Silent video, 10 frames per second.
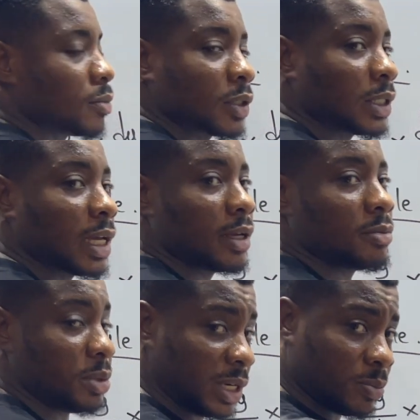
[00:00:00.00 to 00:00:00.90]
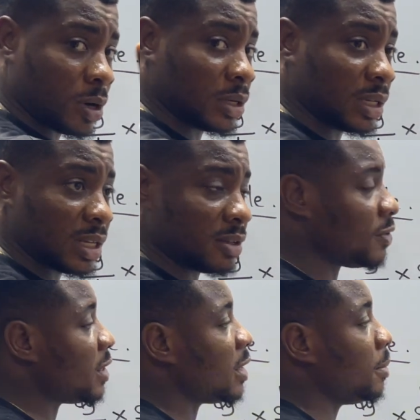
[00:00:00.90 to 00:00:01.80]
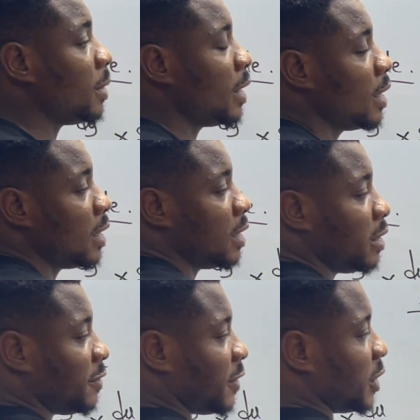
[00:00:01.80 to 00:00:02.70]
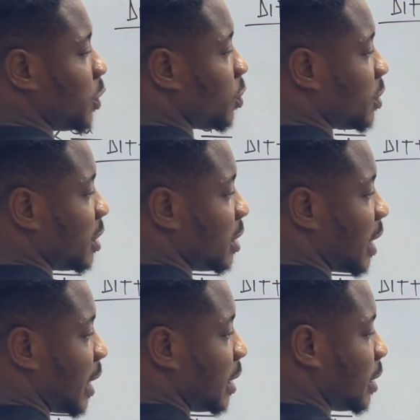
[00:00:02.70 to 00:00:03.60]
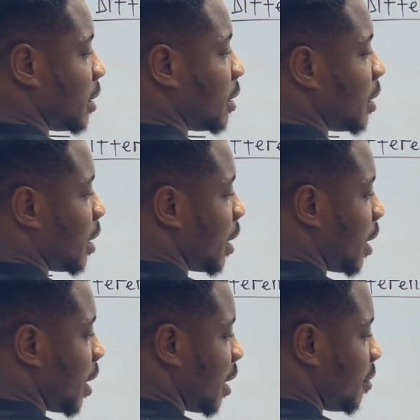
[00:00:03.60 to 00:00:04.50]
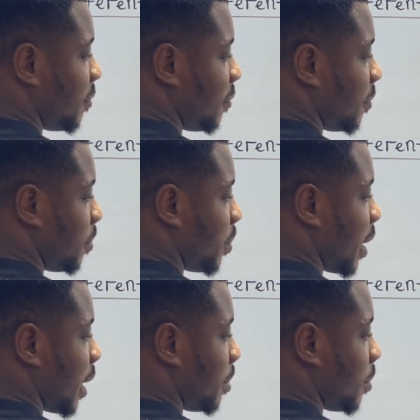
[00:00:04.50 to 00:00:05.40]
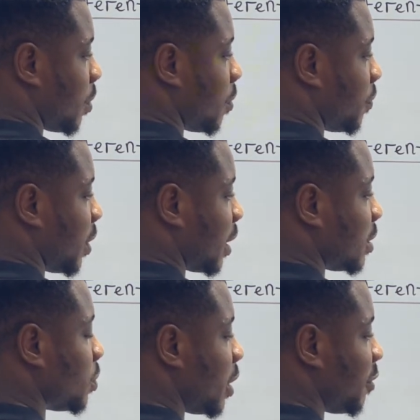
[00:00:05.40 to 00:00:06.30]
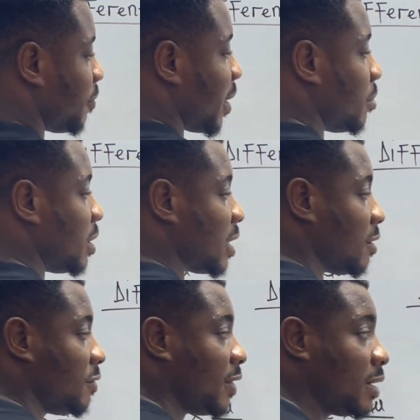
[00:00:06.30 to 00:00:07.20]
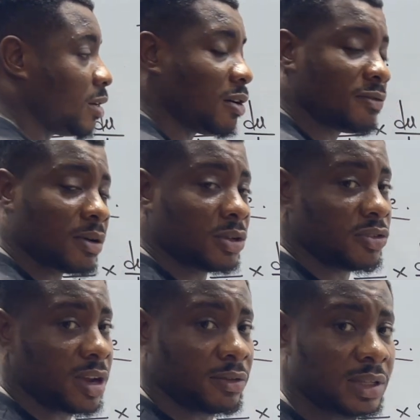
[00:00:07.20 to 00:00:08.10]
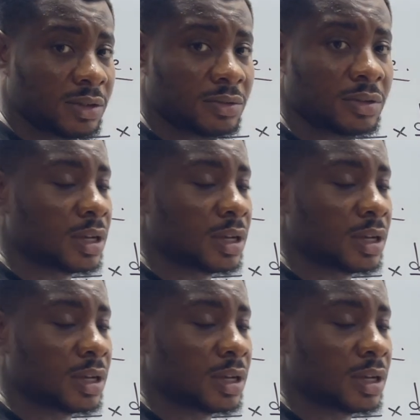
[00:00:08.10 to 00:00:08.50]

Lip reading: Okay, bring the power down. That's the first step. Differentiate what's inside f prime of x. No, f prime means I found the derivative.